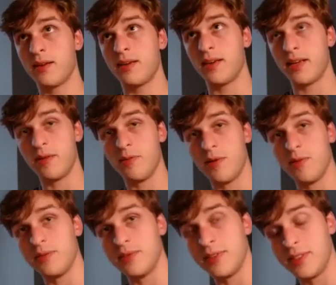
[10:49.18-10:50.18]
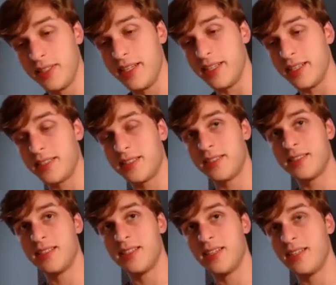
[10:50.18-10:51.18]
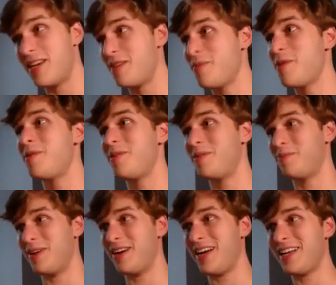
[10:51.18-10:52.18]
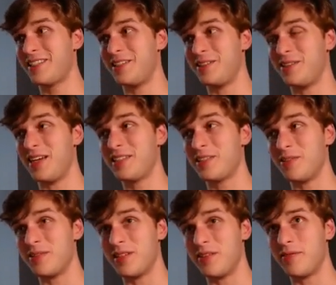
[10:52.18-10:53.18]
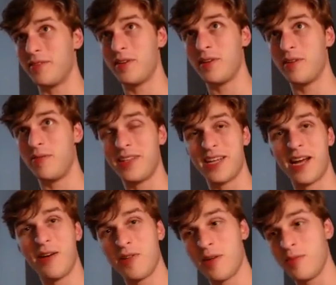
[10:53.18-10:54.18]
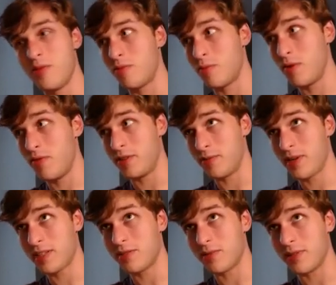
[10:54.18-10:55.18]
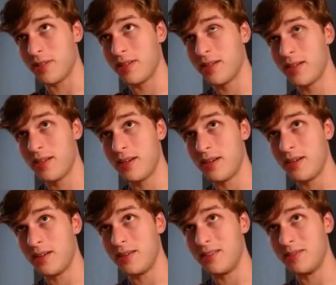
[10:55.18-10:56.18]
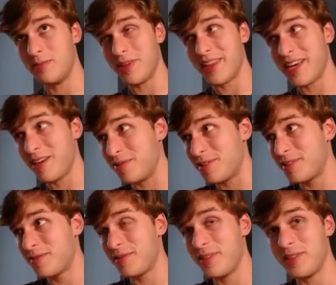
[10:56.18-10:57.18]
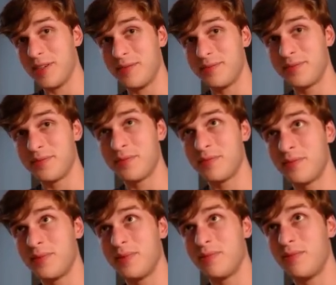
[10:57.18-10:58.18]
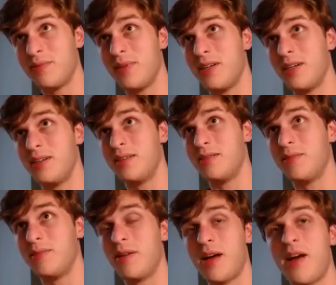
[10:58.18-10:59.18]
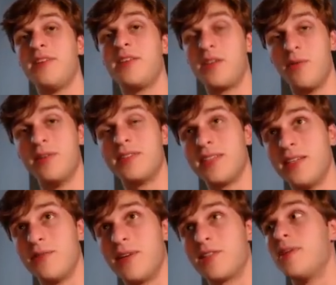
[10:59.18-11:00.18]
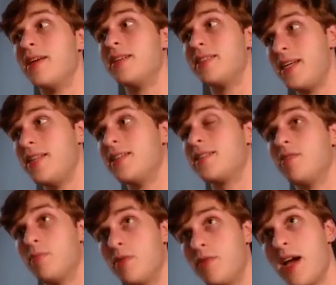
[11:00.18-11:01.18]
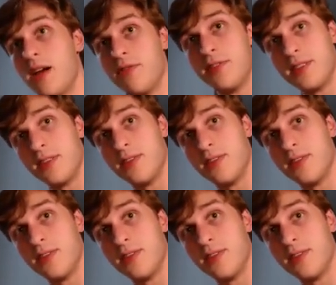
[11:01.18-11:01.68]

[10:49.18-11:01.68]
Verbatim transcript: it won't delete it. Now you may be uh, asking asking yourself, well then how do I remove a directory um, without you know uh, without having to go inside the directory and tediously remove every single